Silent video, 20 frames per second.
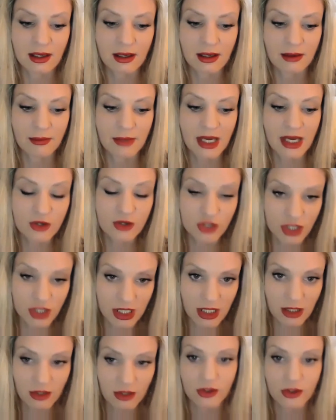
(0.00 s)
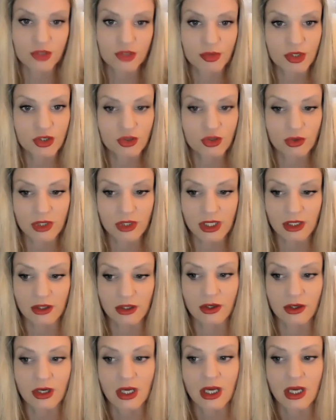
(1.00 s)
energy healer and a spiritual
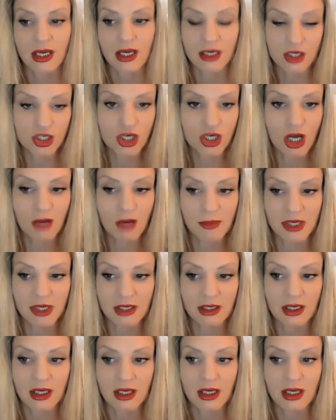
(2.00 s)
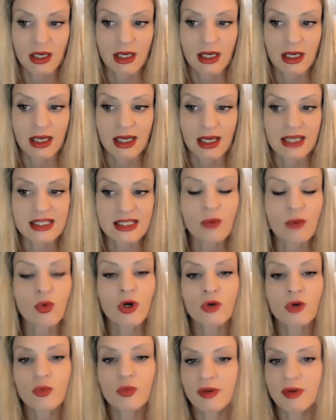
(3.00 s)
healer and a shaman, is I
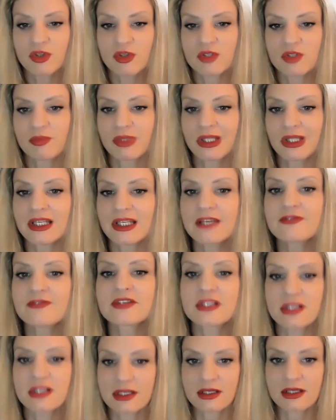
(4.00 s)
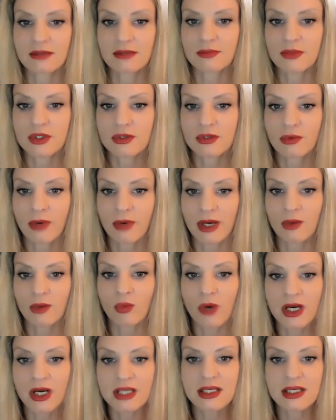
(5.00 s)
work with people's belief systems, right?
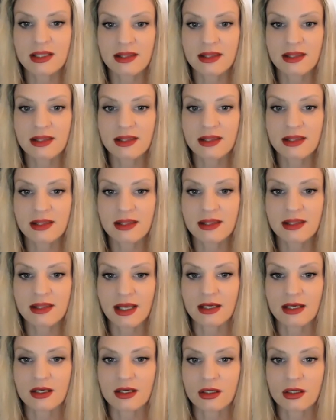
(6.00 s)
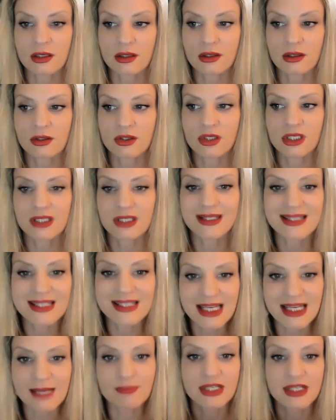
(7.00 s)
What is it that
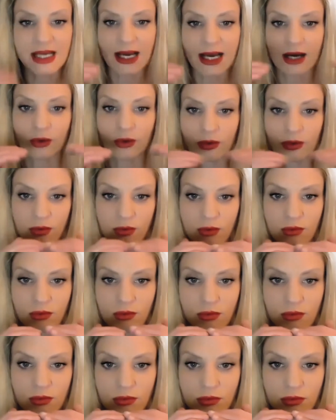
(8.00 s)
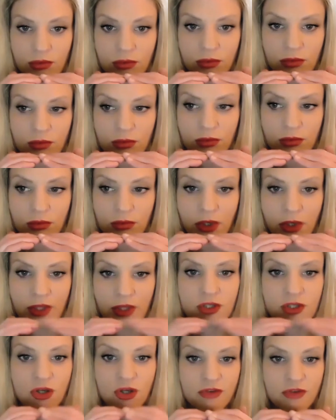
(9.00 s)
deep down on the
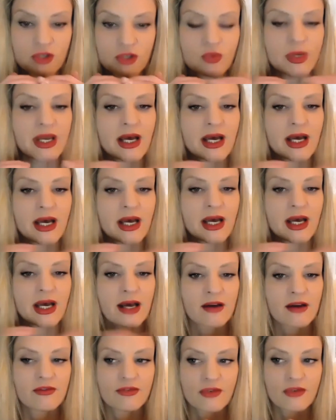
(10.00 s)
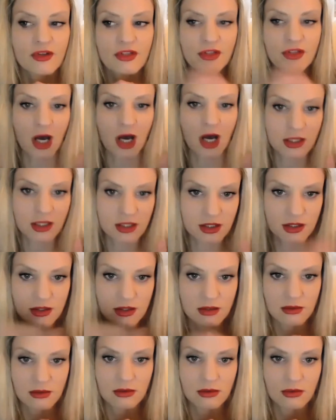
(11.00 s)
surface, we have thoughts,
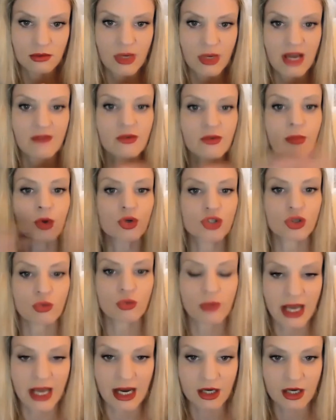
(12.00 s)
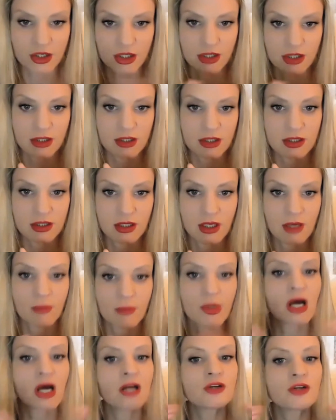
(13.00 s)
we have emotional reactions,
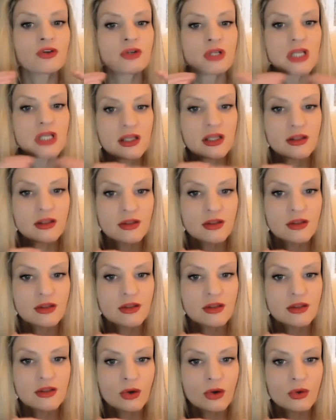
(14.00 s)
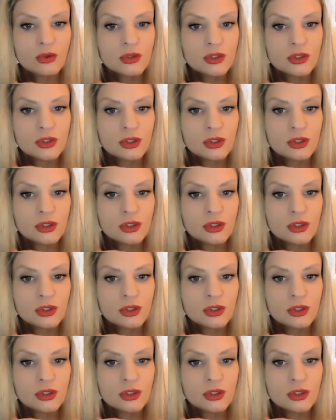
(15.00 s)
but underneath those